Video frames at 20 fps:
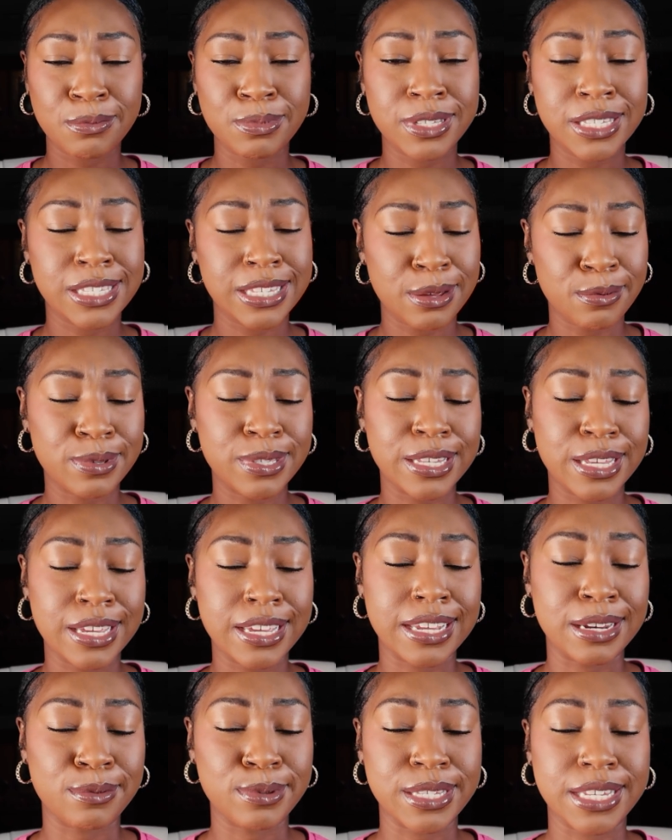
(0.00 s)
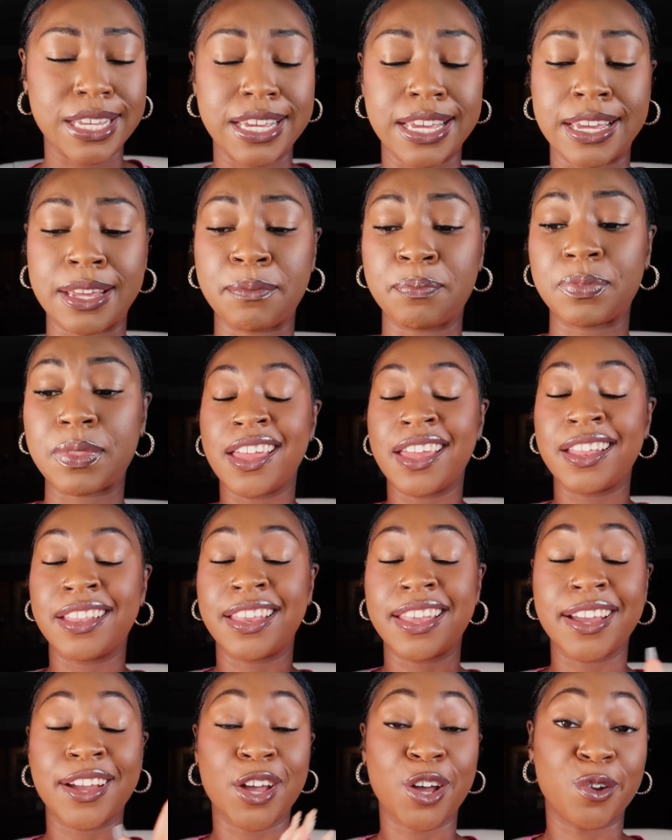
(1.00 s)
It was good. And
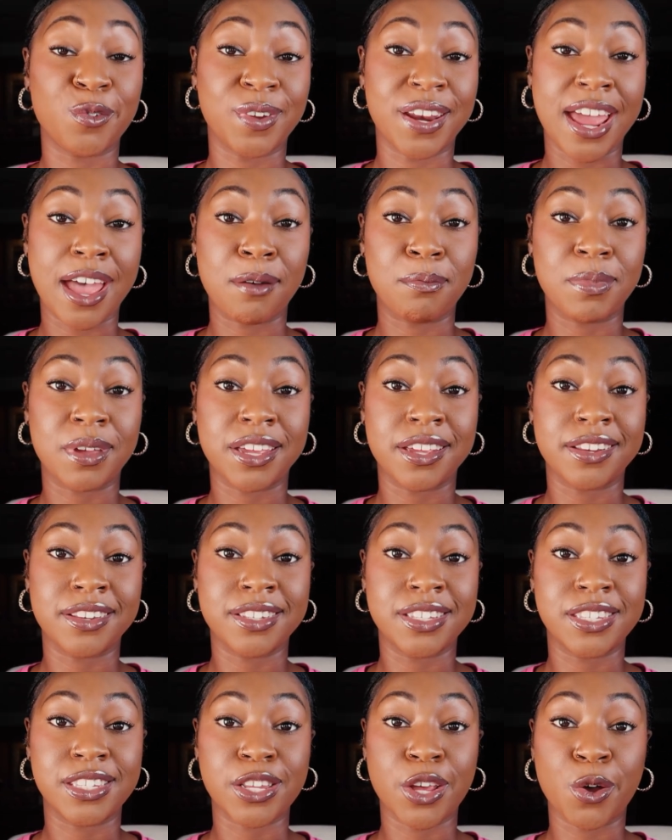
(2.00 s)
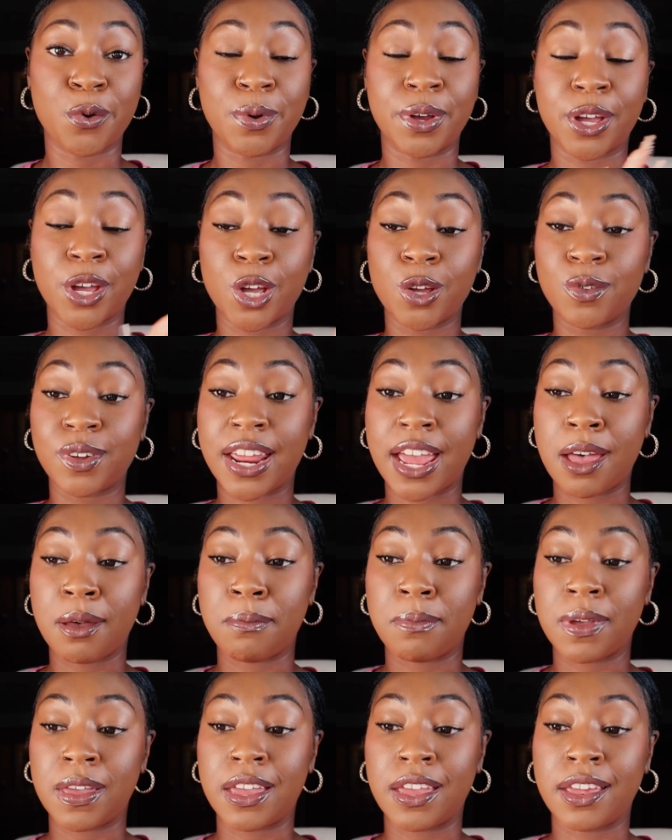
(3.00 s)
then COVID happened. So when COVID
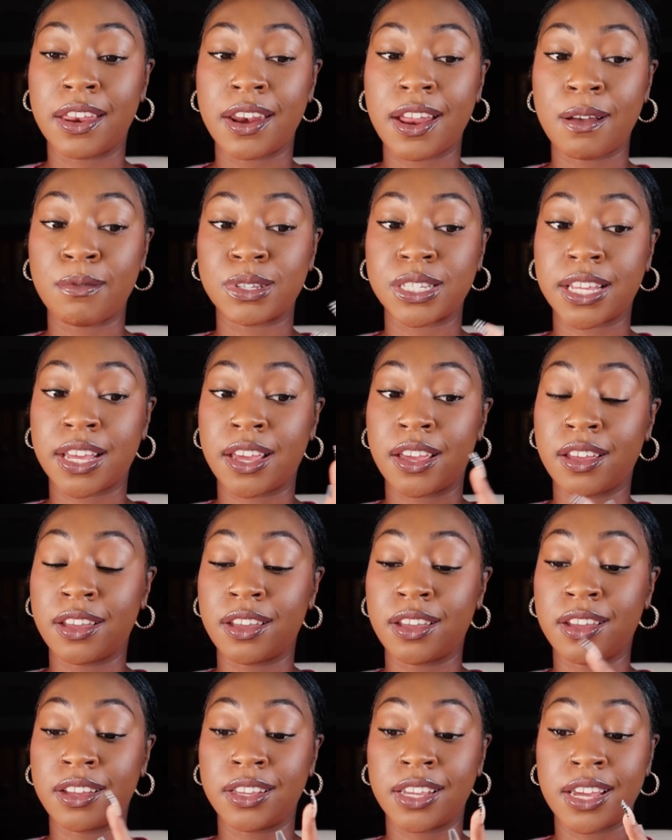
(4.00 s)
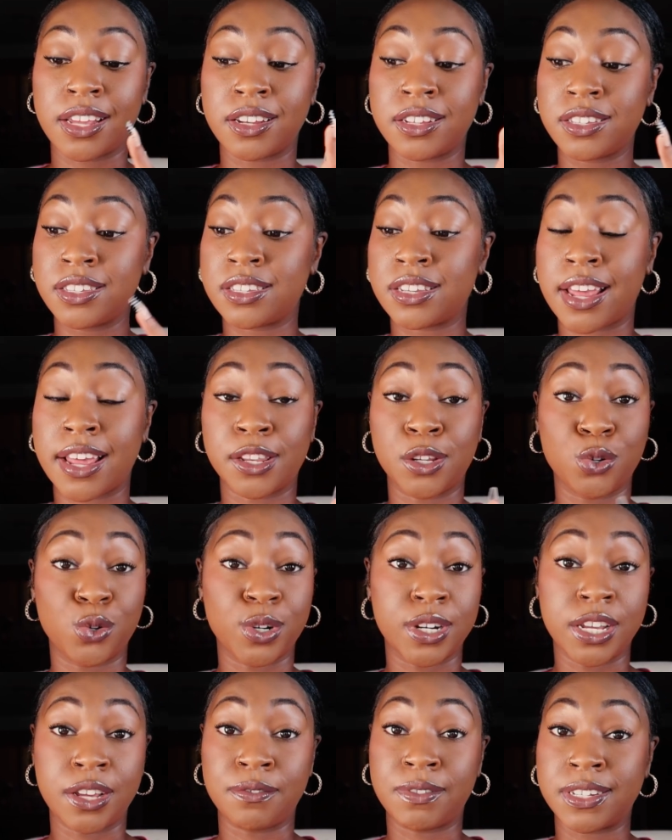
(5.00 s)
happened, I was like, yeah, this is not
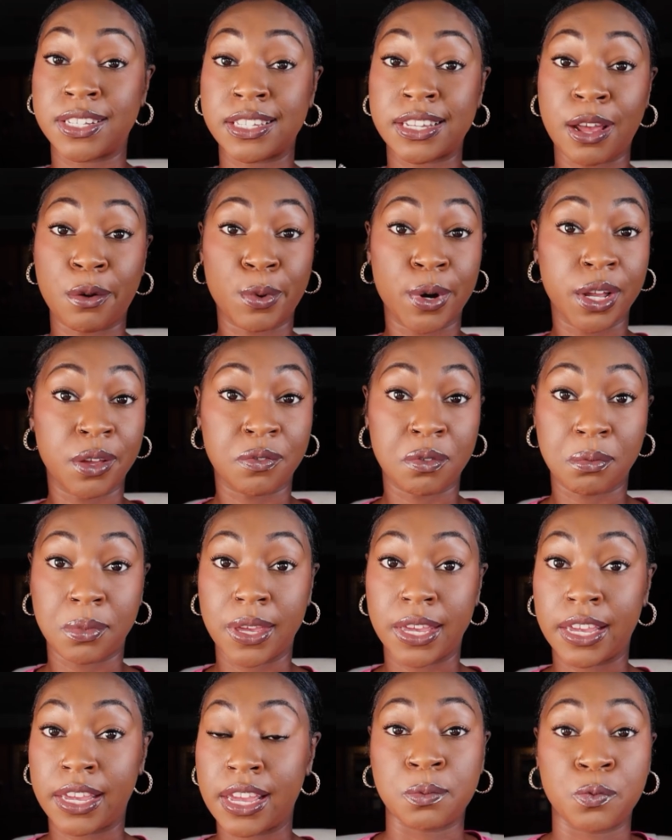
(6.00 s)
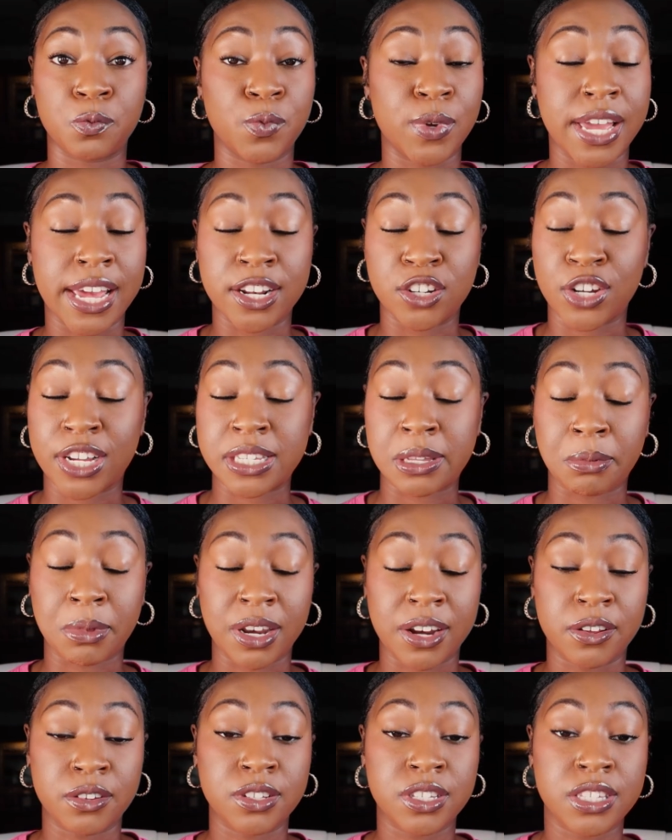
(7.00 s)
lucrative. This is not working for me. We gotta try
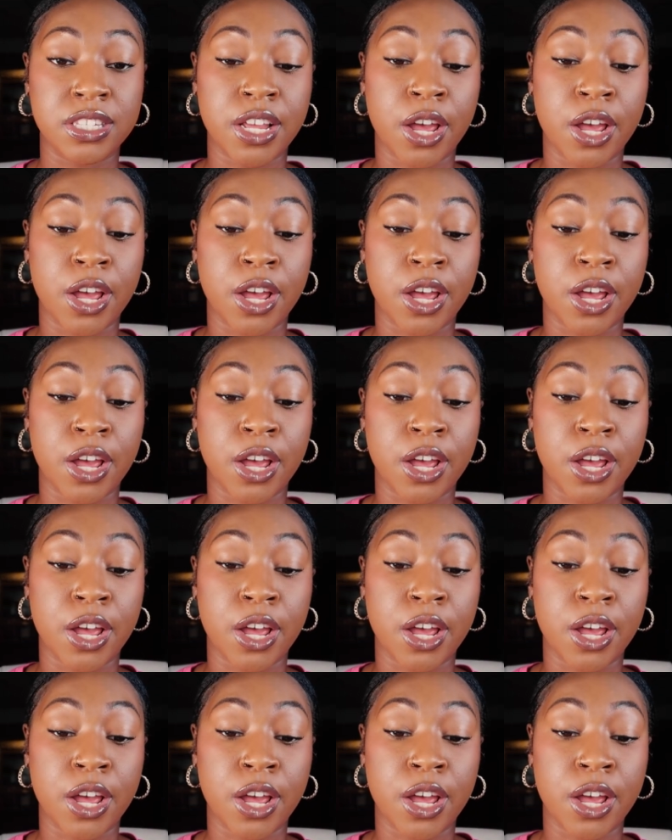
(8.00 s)
something else.